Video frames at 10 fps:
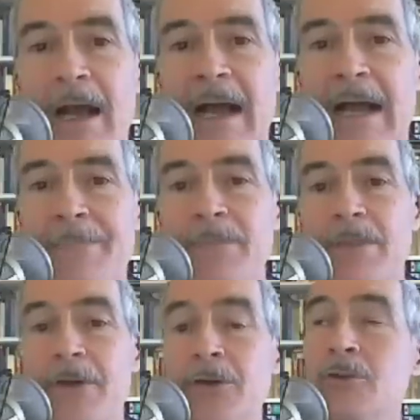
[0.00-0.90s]
uh,
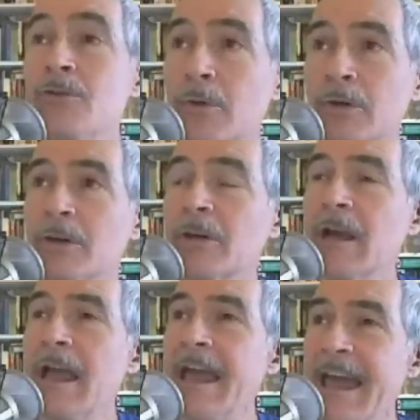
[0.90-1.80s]
the newer
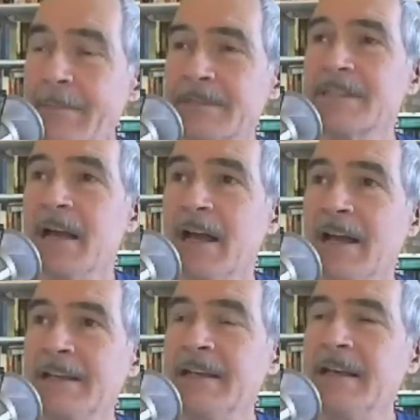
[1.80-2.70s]

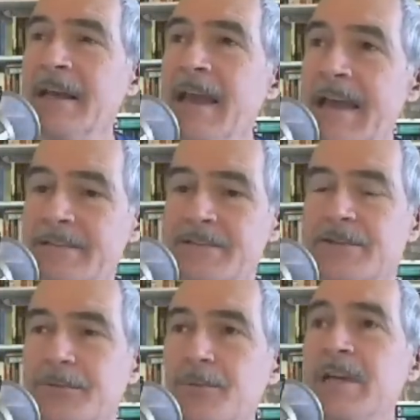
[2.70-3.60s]
Amazon
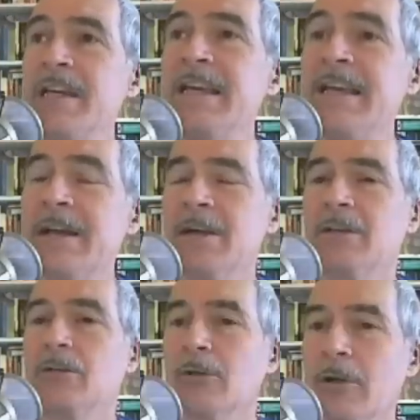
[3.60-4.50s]
S3
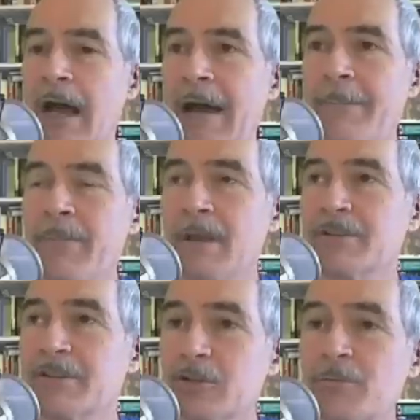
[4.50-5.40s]
um,
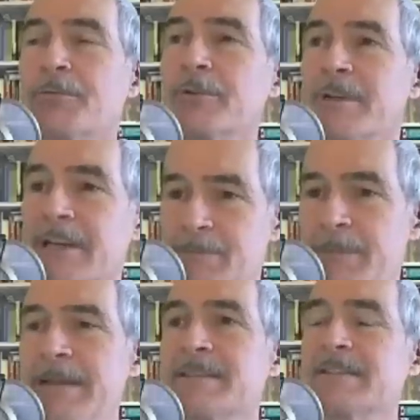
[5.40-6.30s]
super
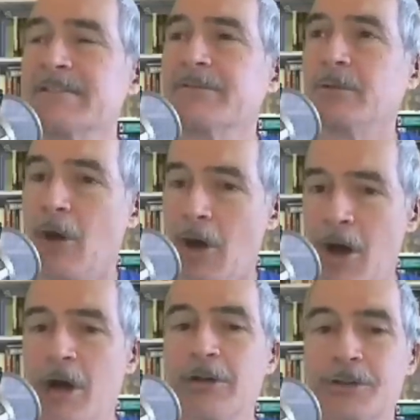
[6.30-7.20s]
inexpensive
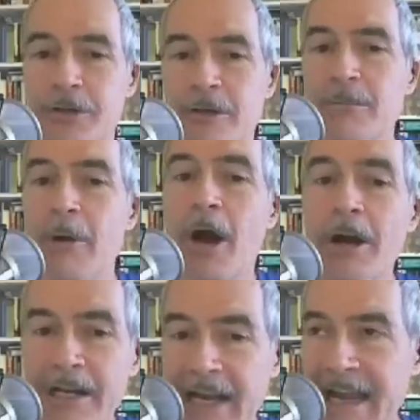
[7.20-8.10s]
long term
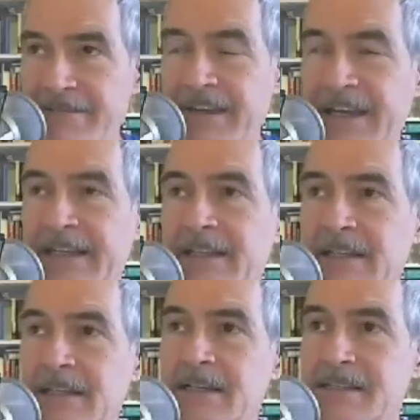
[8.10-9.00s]
archiving
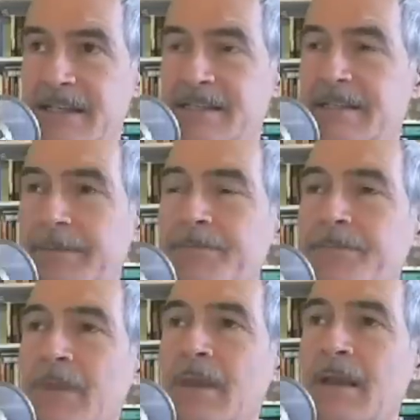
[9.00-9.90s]
system.